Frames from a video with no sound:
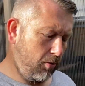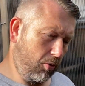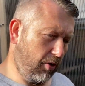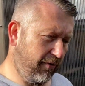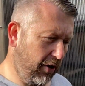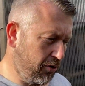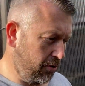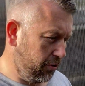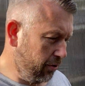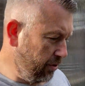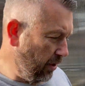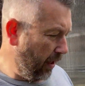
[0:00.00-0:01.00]
or the fish I
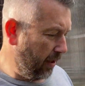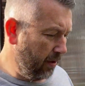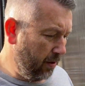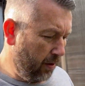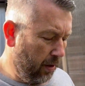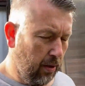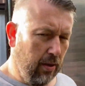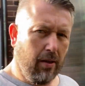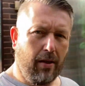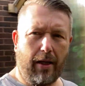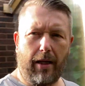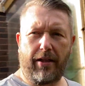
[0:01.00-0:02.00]
should say.
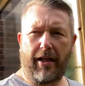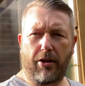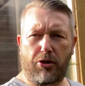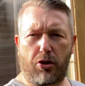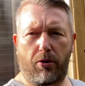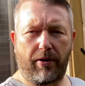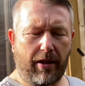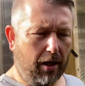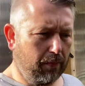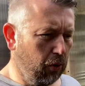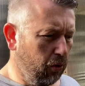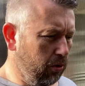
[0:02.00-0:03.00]
The Utsuri that I
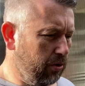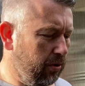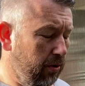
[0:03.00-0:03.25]
bought